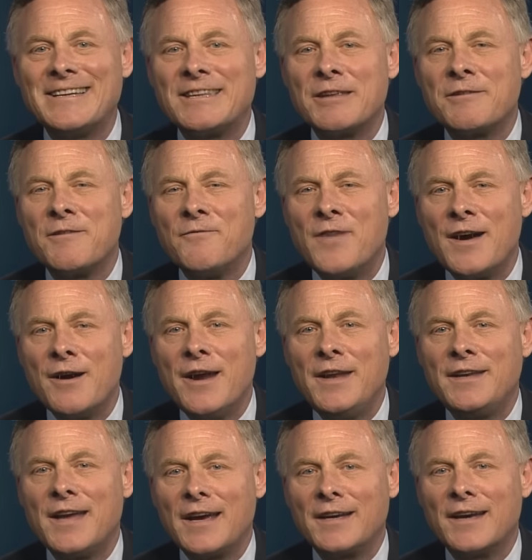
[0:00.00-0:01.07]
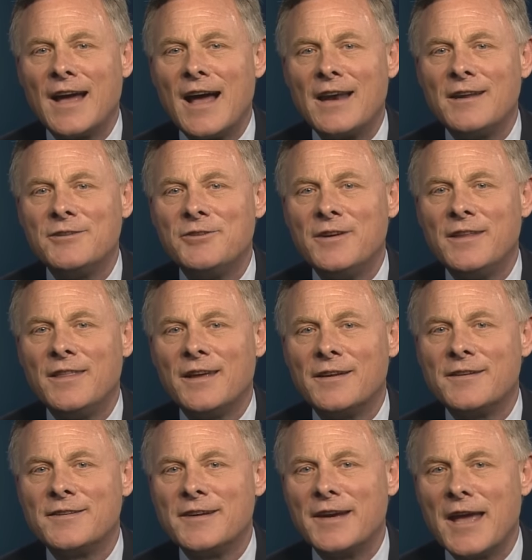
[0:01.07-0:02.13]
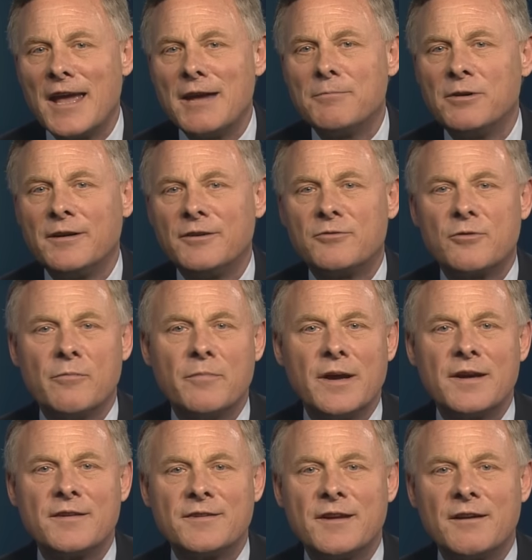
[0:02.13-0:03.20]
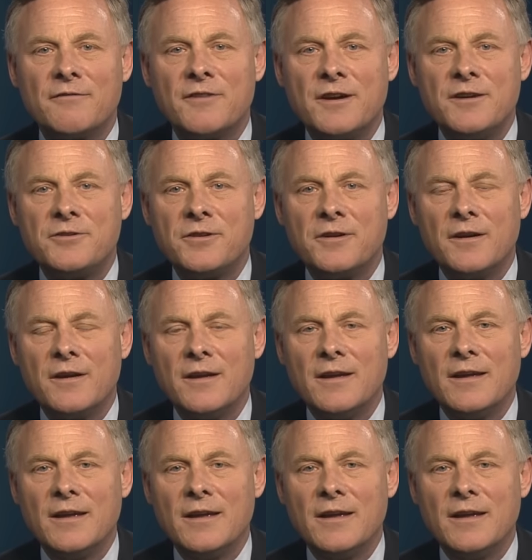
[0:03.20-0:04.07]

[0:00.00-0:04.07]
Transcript: that the very technology that is enabling tremendous innovation